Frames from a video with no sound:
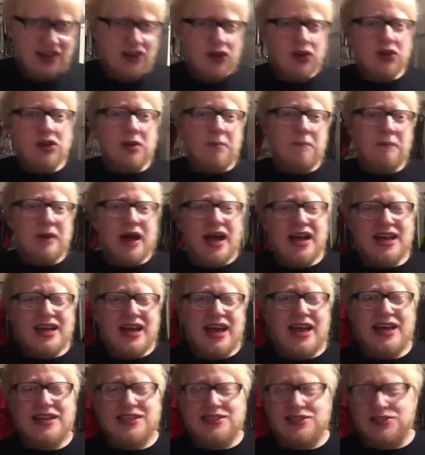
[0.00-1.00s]
then on the back
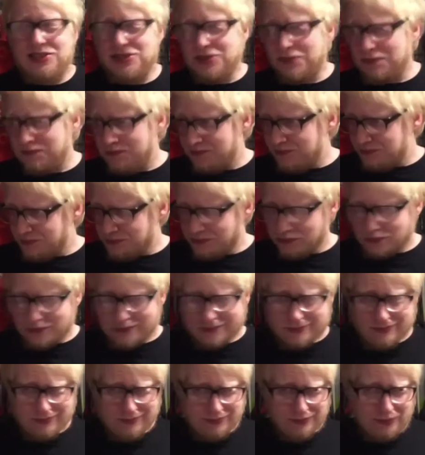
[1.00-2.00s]
end,
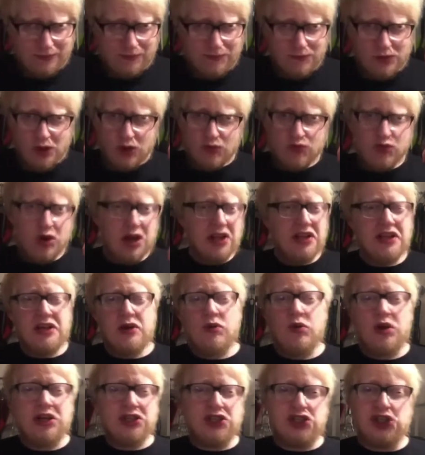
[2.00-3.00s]
really
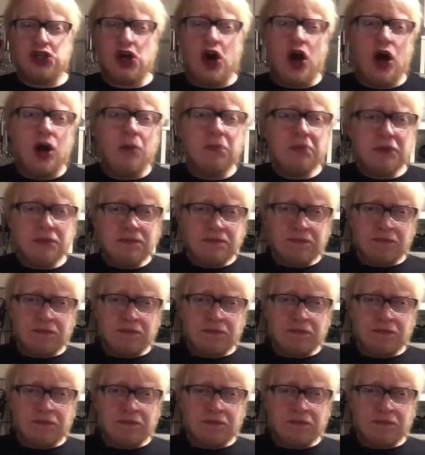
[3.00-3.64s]
quite sharp.